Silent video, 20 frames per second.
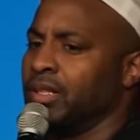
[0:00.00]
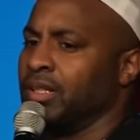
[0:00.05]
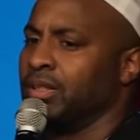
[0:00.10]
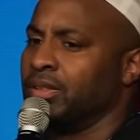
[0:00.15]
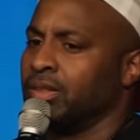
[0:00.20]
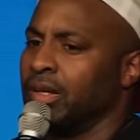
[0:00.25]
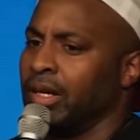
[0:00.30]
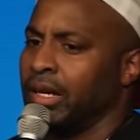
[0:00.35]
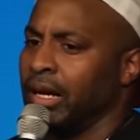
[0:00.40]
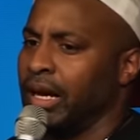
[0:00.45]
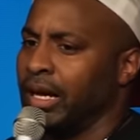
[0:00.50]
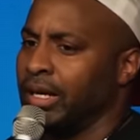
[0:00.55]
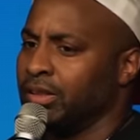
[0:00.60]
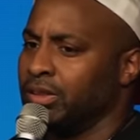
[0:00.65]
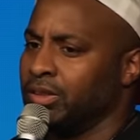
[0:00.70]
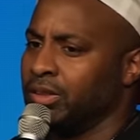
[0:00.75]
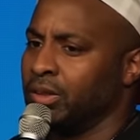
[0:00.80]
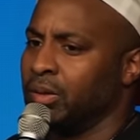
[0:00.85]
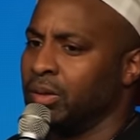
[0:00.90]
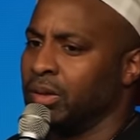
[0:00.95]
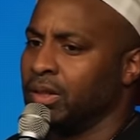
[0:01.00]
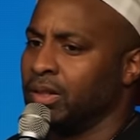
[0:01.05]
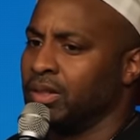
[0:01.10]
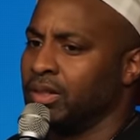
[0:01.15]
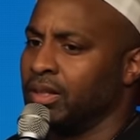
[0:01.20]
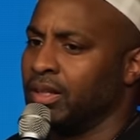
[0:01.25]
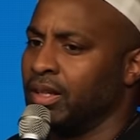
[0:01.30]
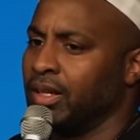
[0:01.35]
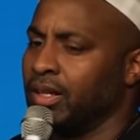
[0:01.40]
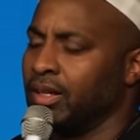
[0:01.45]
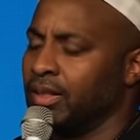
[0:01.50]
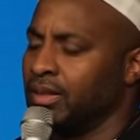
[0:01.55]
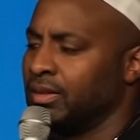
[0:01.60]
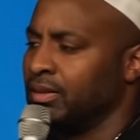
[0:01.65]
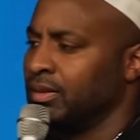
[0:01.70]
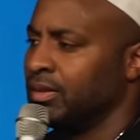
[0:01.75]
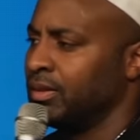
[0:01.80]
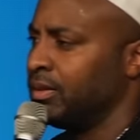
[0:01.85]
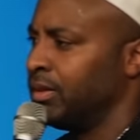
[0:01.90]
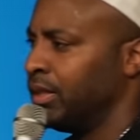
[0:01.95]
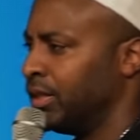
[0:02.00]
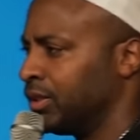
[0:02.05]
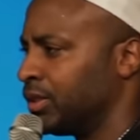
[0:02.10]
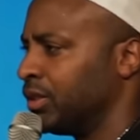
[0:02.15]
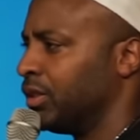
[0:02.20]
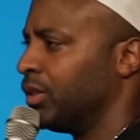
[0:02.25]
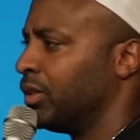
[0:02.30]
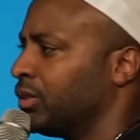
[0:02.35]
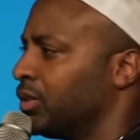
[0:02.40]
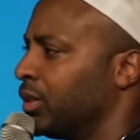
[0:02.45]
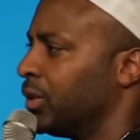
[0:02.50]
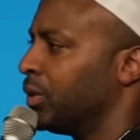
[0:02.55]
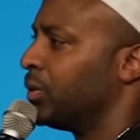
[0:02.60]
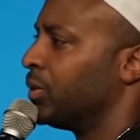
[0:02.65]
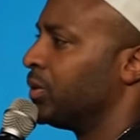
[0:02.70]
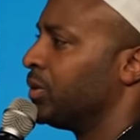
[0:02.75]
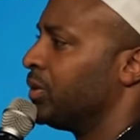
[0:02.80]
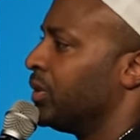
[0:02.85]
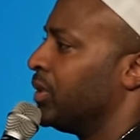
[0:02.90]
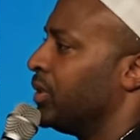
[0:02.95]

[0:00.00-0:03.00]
so I, I enjoyed uh, kissing her toes.